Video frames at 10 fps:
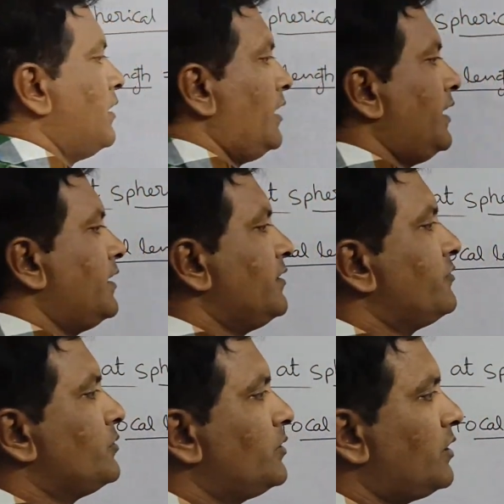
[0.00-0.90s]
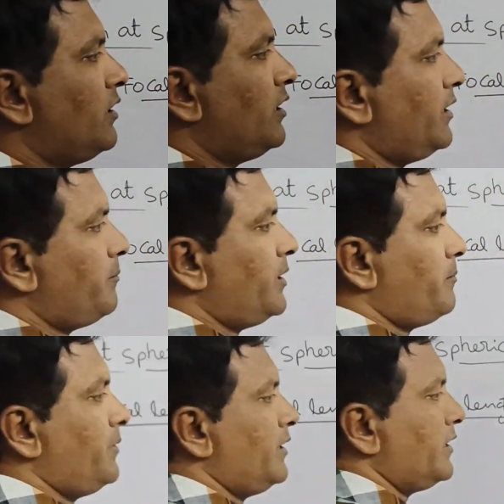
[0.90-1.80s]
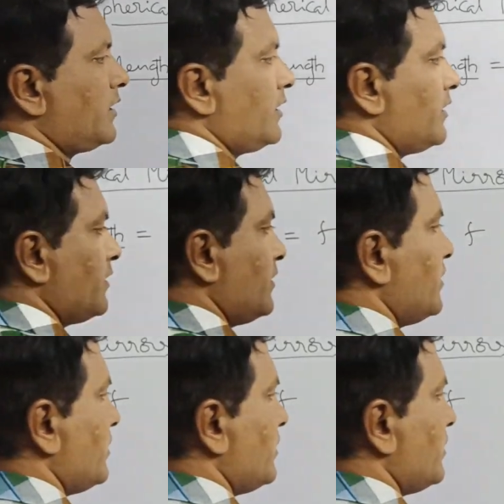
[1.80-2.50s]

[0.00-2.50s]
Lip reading: And if you draw a perpendicular